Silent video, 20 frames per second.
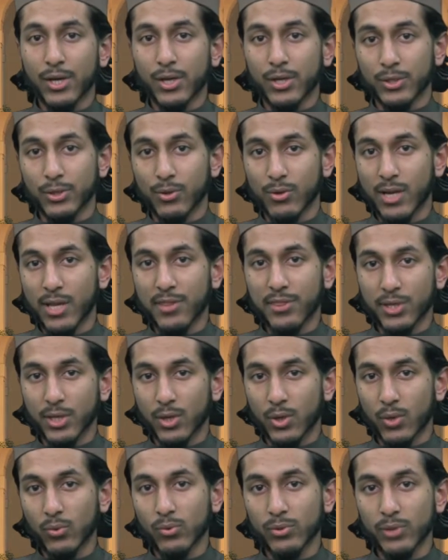you're not the
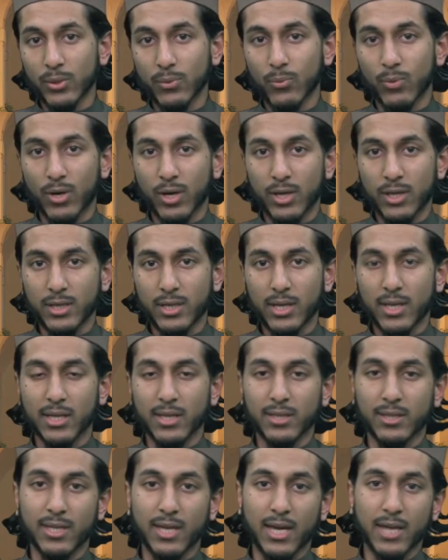only one
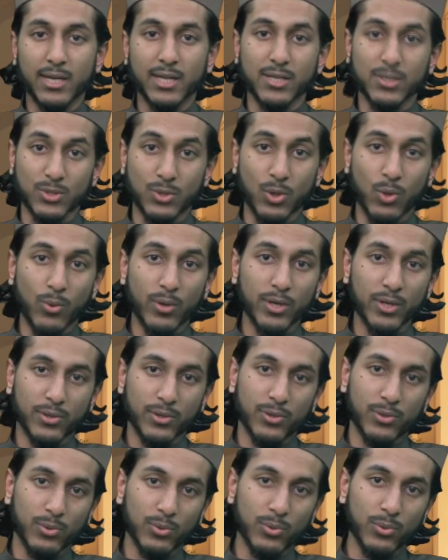that is going
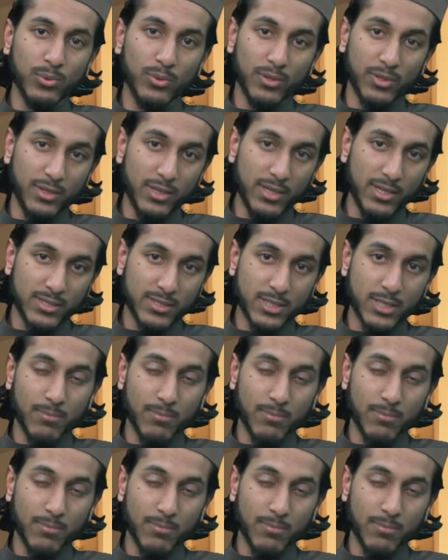through this,